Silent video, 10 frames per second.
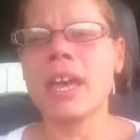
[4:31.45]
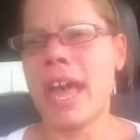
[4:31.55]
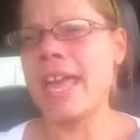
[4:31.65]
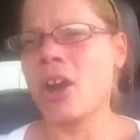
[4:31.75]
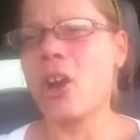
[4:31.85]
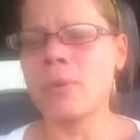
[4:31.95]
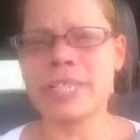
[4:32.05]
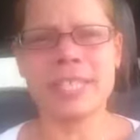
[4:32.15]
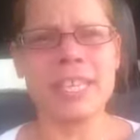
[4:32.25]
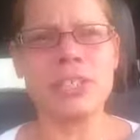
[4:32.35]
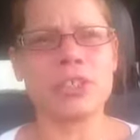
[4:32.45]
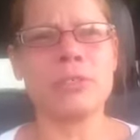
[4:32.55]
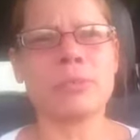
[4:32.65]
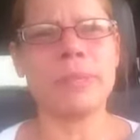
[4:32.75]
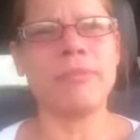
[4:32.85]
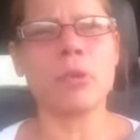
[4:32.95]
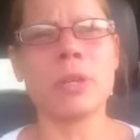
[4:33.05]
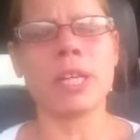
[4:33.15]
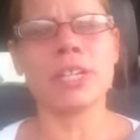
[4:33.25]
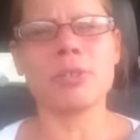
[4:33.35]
I always had issues before.